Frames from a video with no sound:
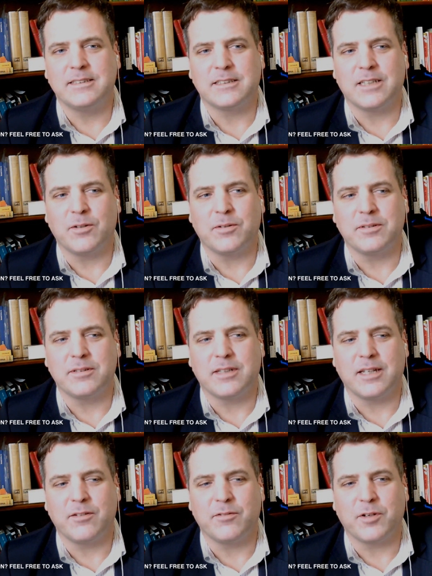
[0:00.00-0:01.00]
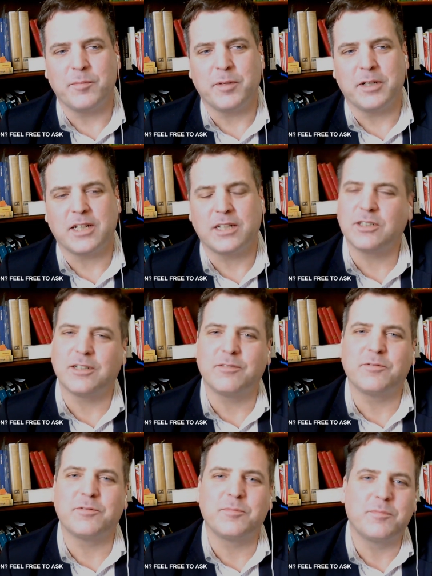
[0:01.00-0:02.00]
So thank you very much. I should
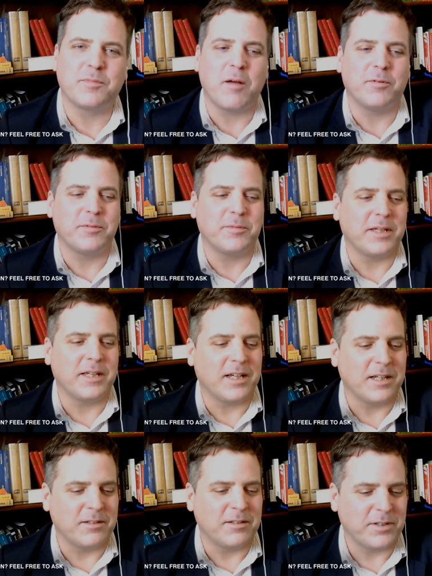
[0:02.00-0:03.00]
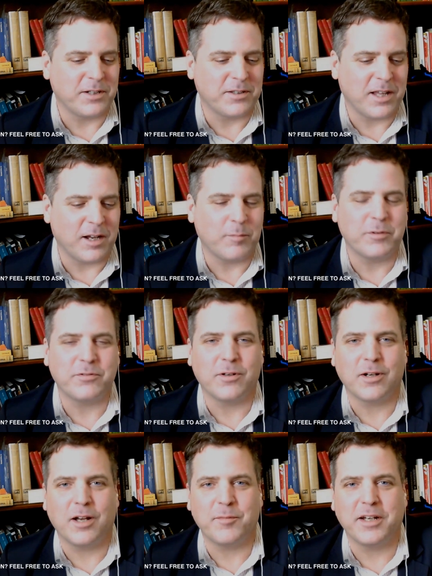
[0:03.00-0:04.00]
have probably uh, figured that out
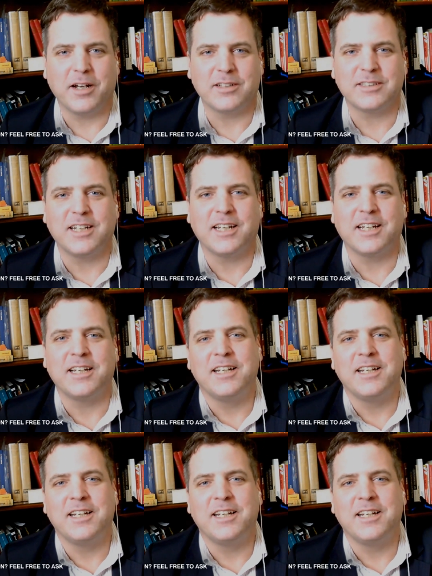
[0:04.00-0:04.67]
before coming on today.